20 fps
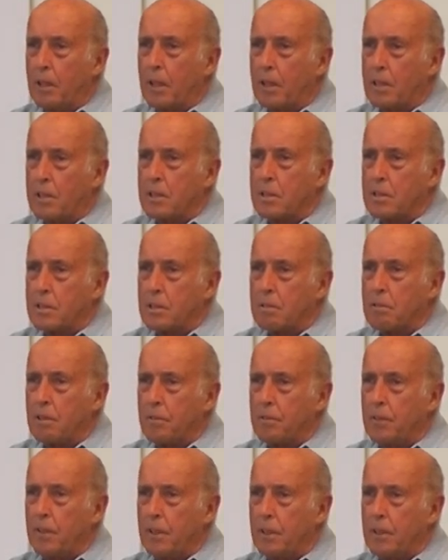kind of
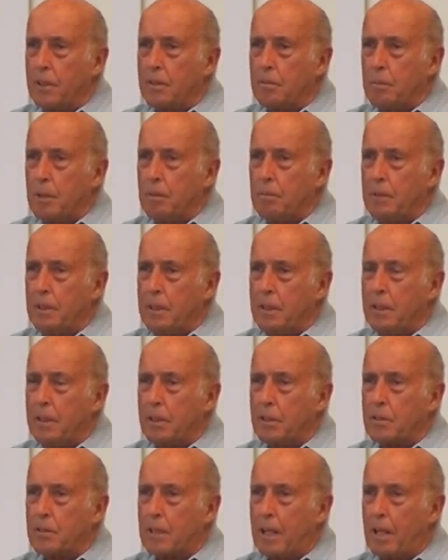scruffy and maybe
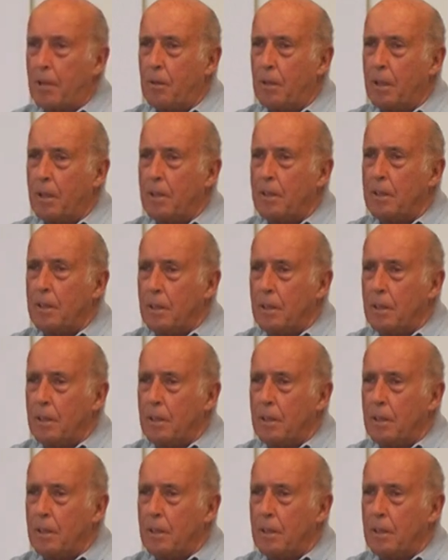needing a shower,